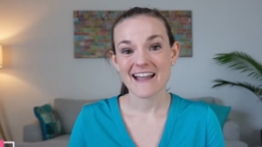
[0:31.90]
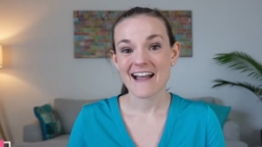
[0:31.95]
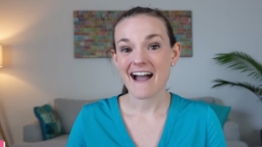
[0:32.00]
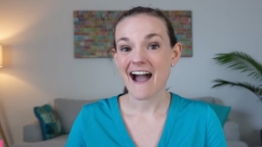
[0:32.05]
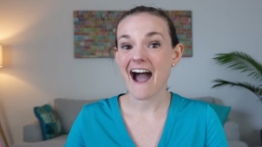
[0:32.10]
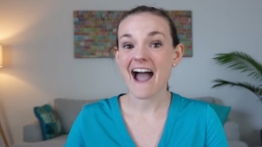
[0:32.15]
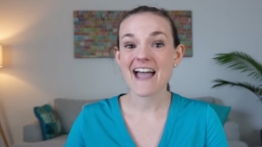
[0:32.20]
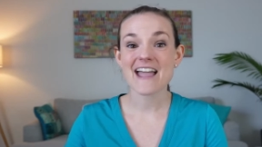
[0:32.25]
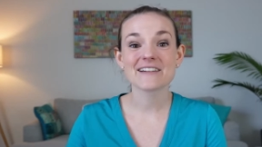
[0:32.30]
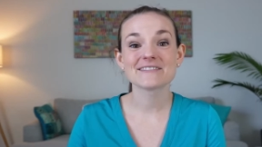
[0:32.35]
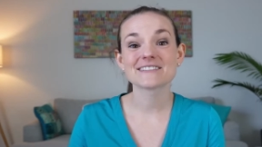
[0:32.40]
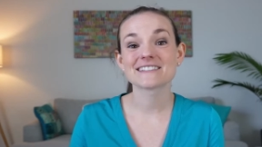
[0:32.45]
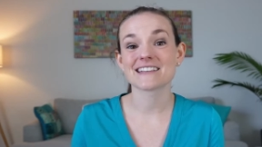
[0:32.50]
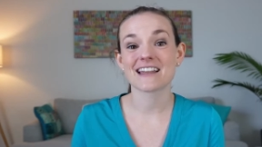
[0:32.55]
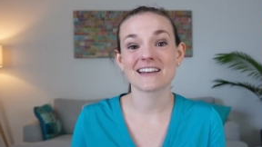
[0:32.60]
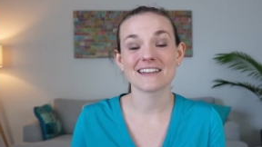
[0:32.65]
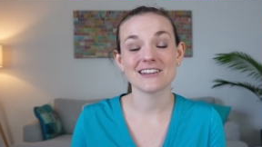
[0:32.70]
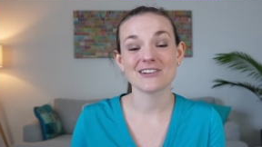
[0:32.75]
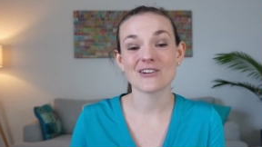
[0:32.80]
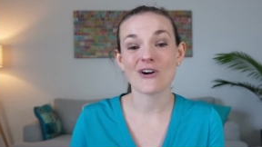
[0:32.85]
I have
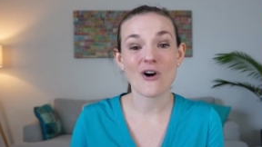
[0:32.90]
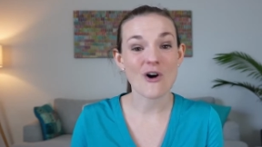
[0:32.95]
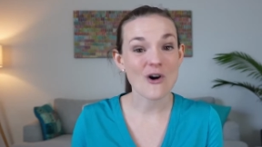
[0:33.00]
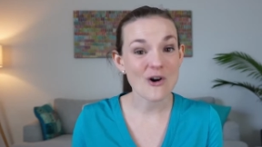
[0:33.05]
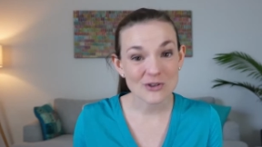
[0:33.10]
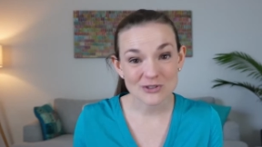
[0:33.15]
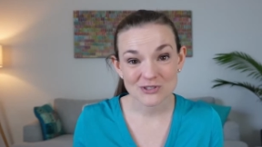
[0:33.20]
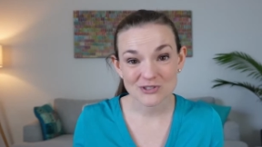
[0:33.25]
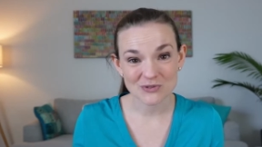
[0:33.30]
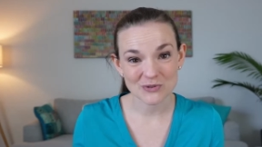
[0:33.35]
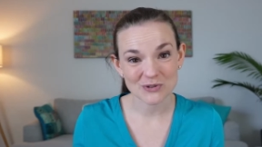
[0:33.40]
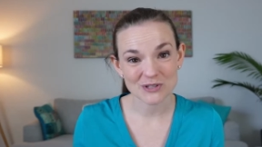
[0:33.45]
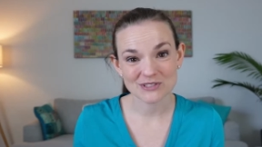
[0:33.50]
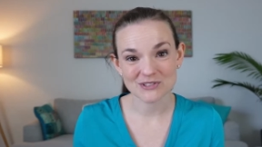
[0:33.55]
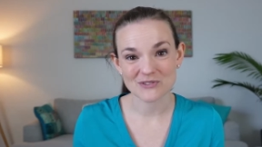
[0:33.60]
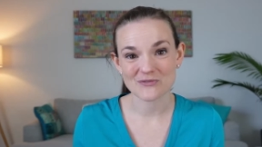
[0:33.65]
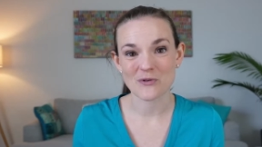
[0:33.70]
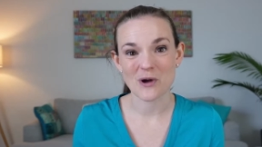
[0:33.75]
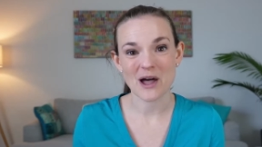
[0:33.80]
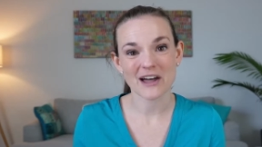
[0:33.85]
studied all sorts
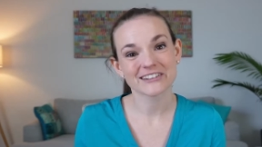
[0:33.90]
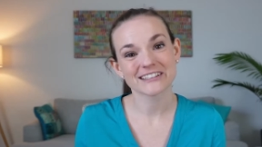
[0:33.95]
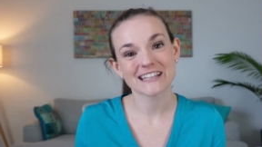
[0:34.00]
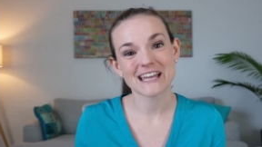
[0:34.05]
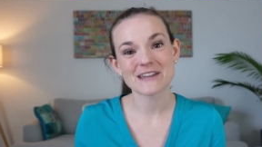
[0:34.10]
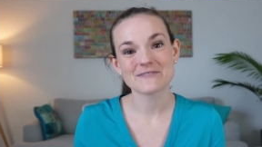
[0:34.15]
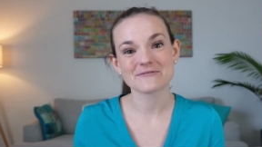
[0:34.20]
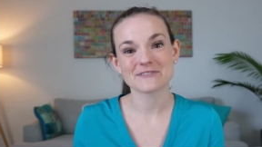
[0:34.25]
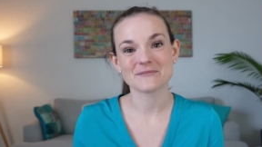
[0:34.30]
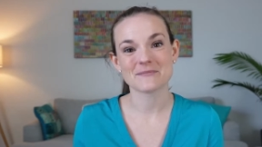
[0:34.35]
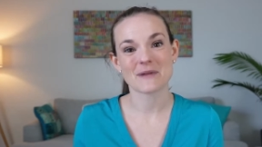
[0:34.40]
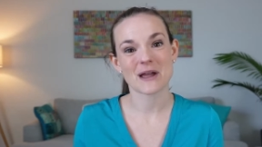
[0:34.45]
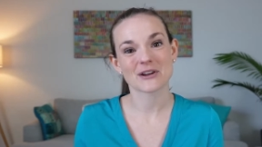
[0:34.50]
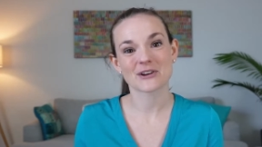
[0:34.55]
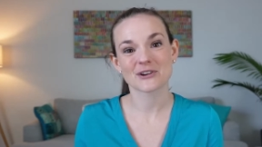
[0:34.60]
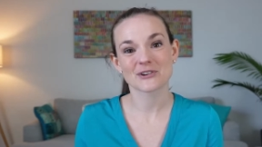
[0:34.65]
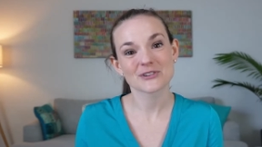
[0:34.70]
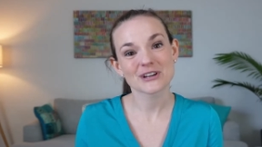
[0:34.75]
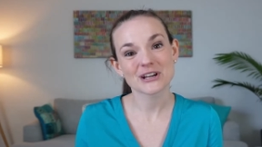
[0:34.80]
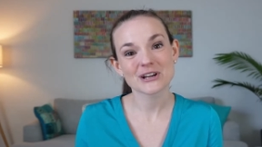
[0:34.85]
of wildlife in my
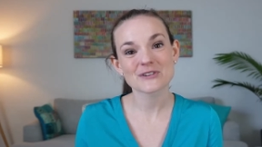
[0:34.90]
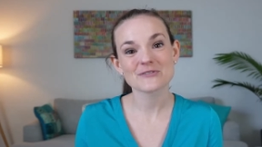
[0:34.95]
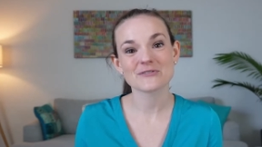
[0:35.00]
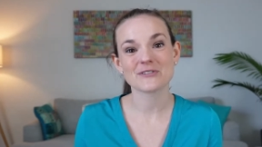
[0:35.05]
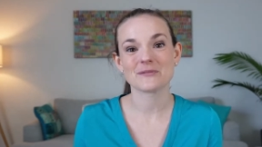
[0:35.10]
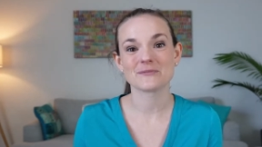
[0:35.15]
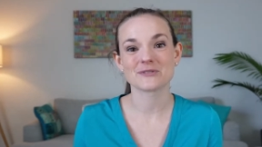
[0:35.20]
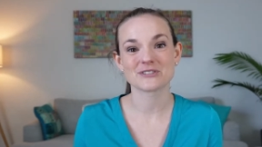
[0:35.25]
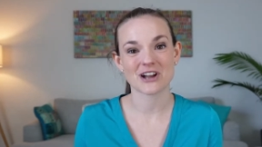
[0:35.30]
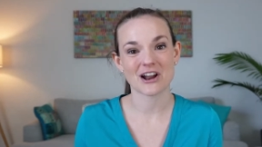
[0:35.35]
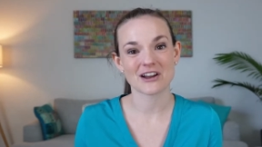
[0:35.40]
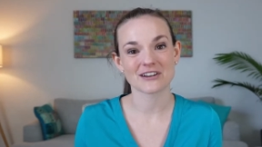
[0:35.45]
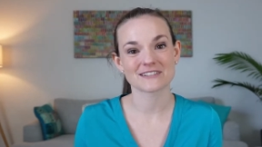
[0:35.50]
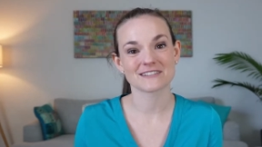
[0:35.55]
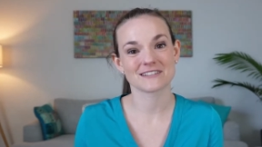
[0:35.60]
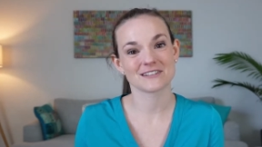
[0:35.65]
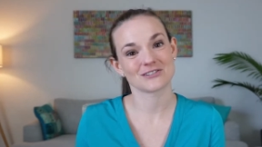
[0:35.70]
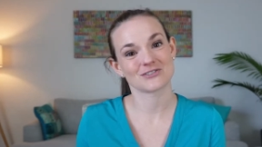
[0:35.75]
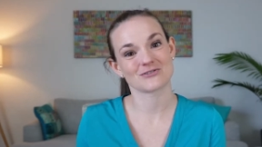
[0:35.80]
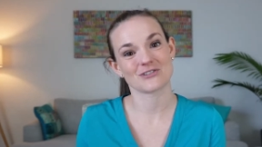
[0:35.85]
career, from sharks
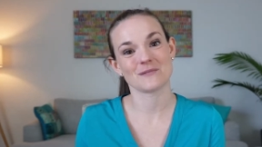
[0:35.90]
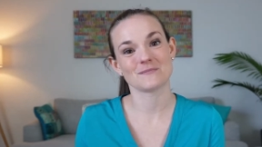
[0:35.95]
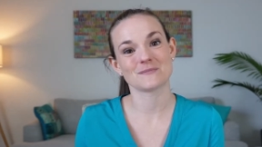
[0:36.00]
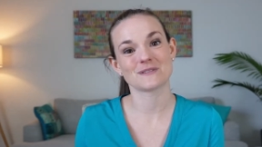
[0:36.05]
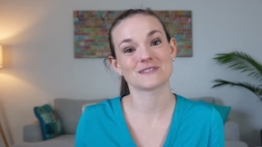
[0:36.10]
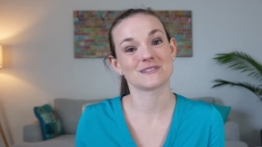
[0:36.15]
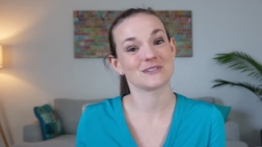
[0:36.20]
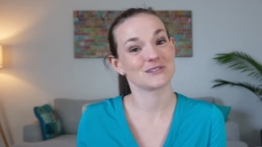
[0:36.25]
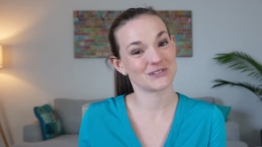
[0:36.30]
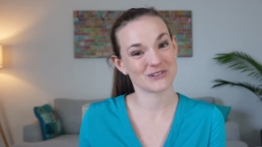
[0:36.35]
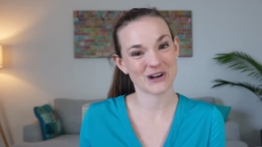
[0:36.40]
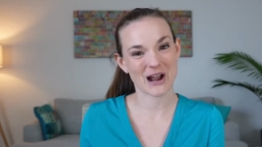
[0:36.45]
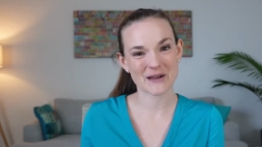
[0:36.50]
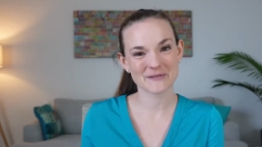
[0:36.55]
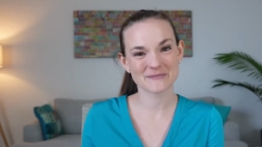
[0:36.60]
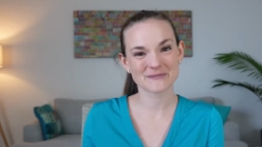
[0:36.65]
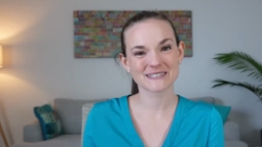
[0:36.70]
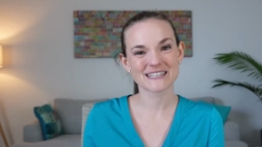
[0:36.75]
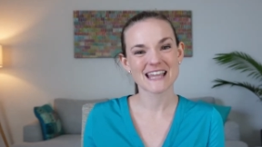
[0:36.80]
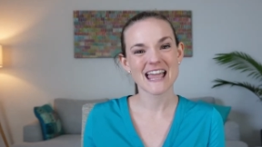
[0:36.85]
to shrimps to
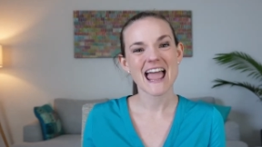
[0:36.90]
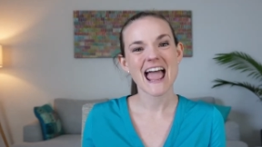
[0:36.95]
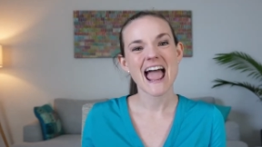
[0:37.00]
shrubs,